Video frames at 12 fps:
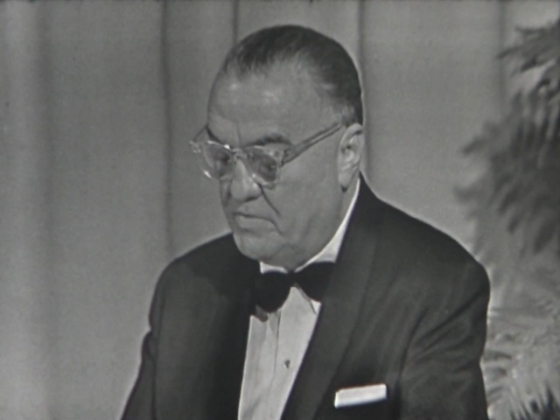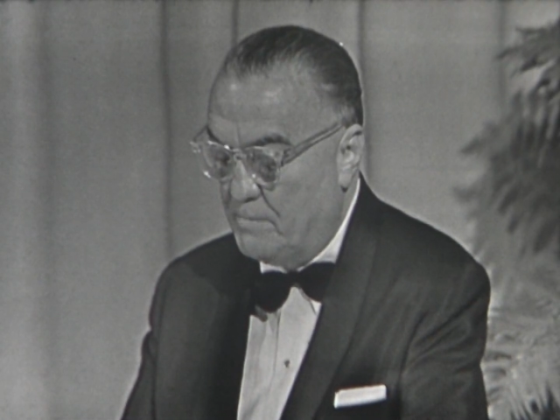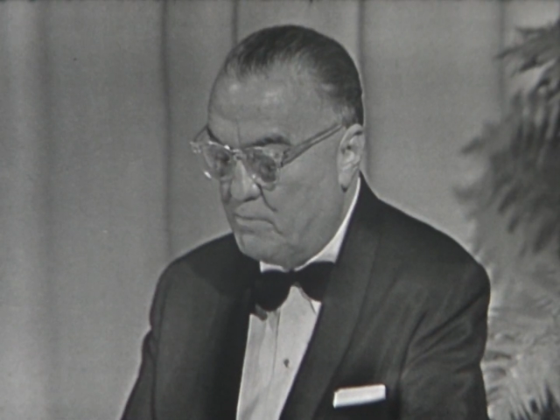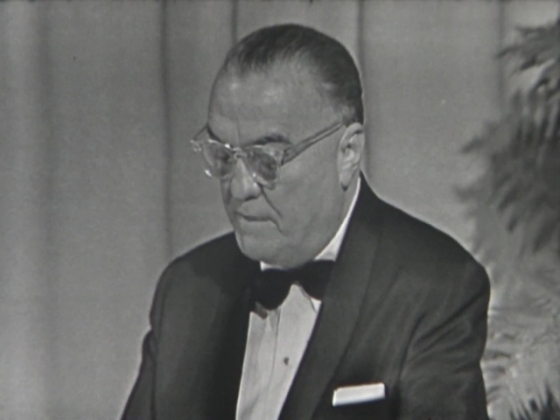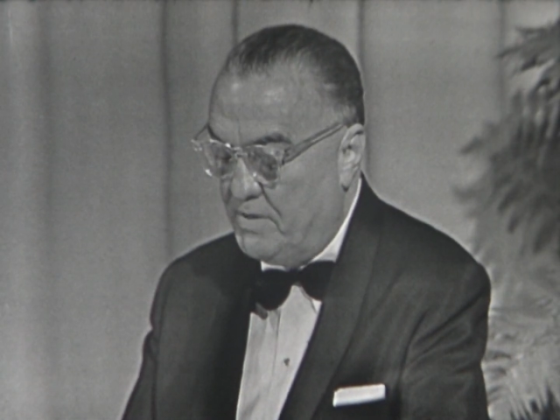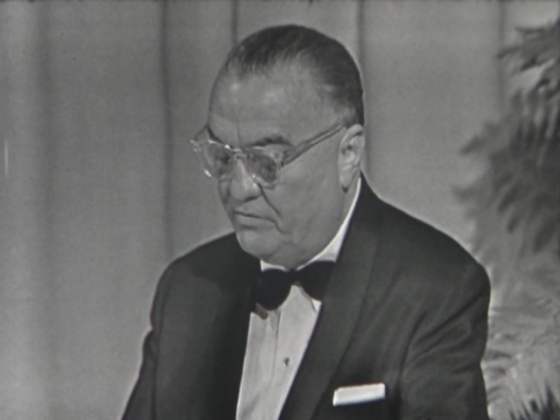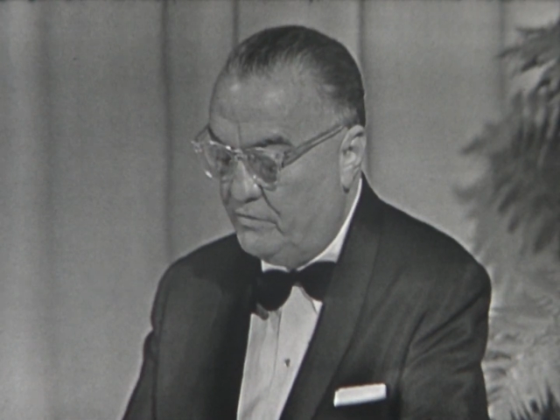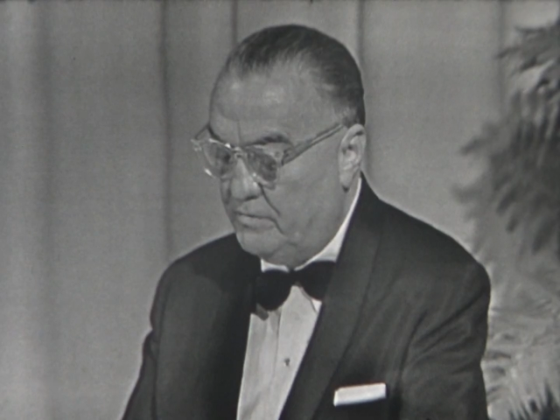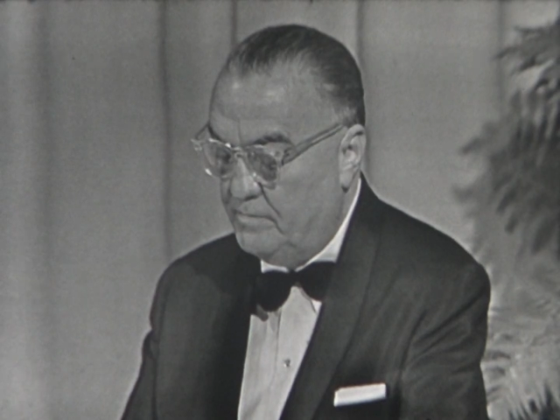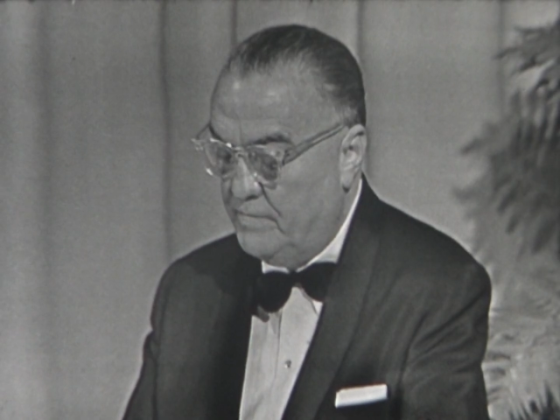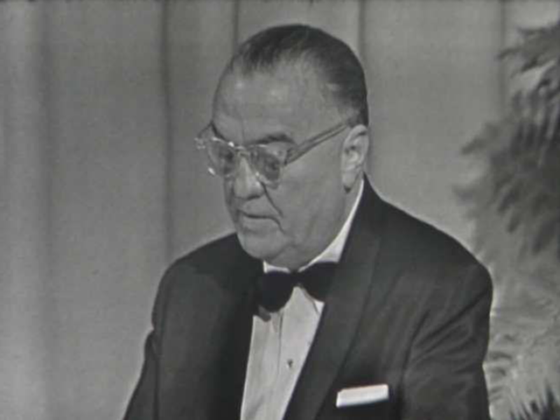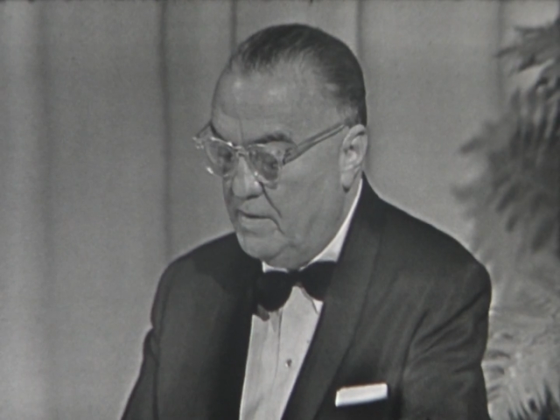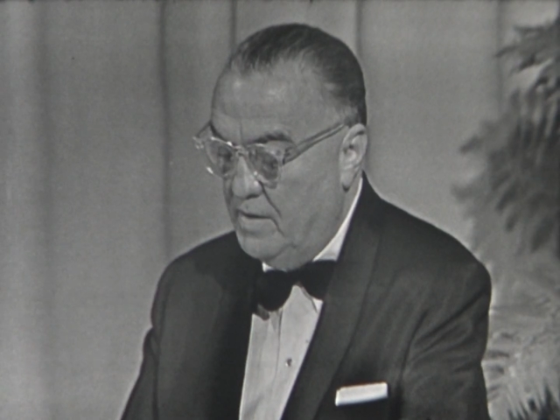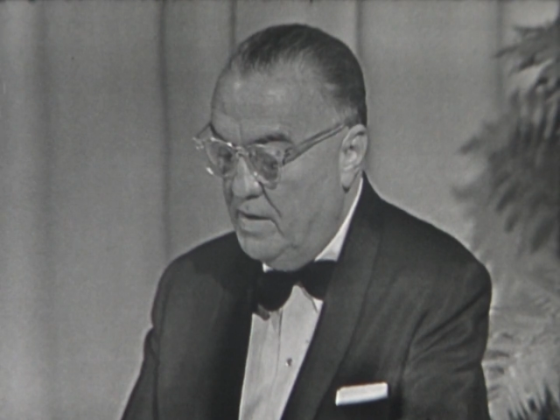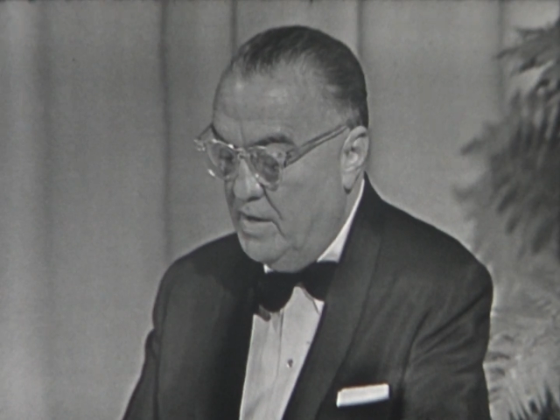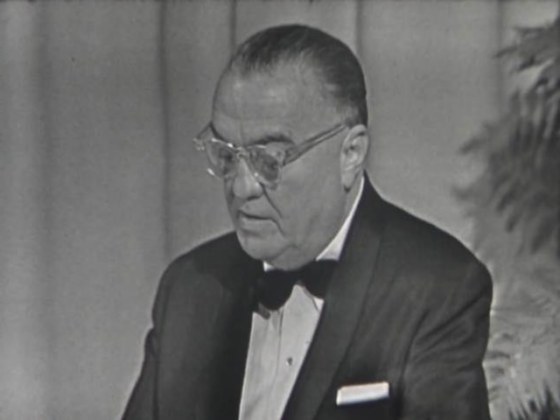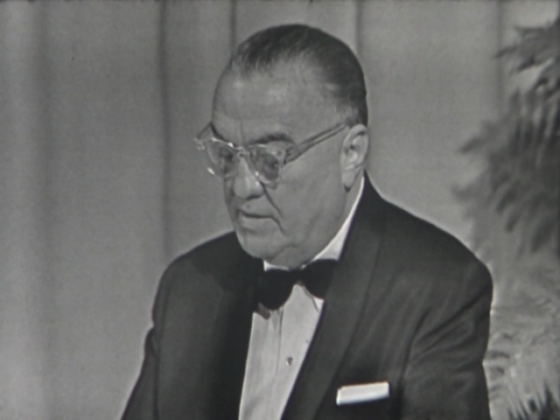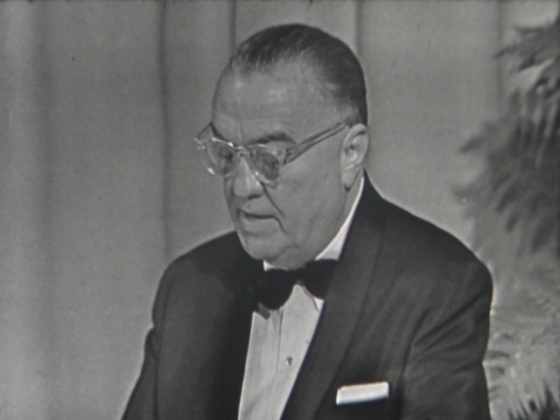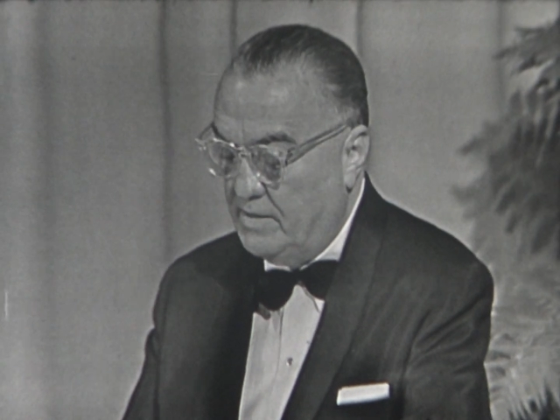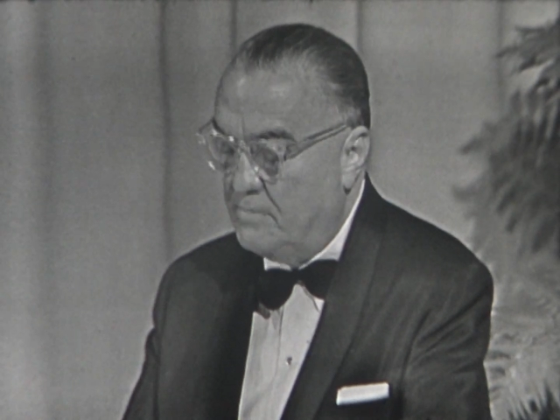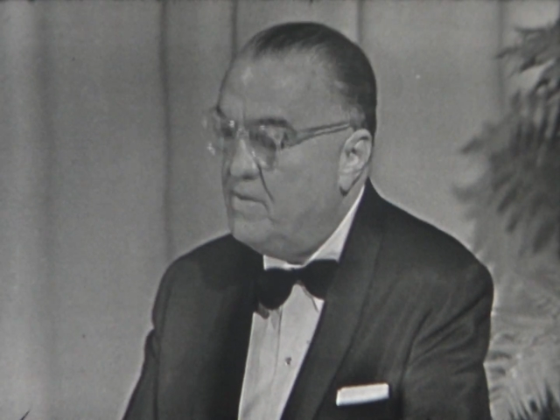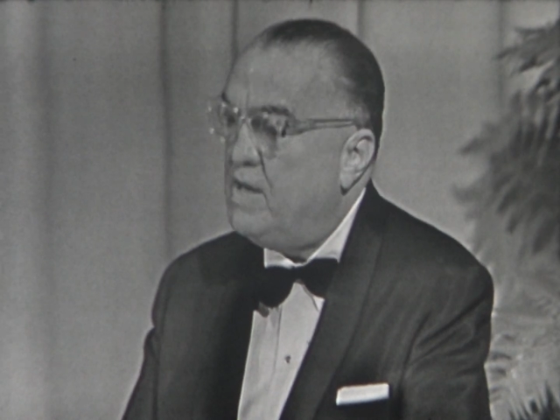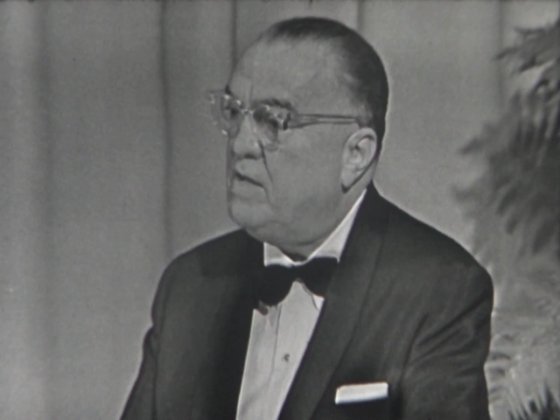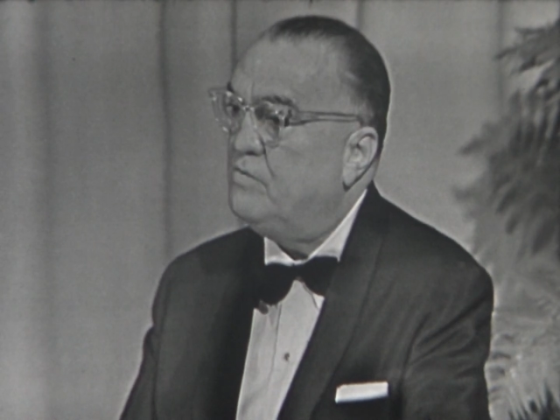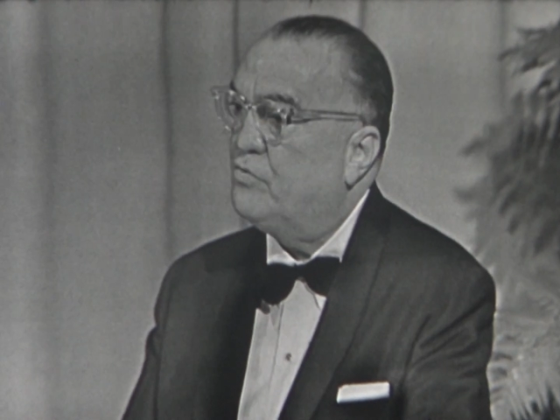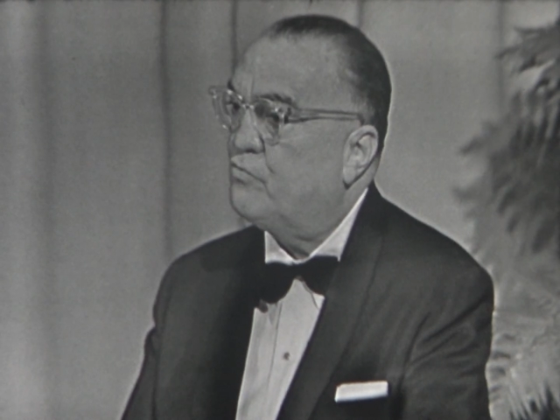the premise that the main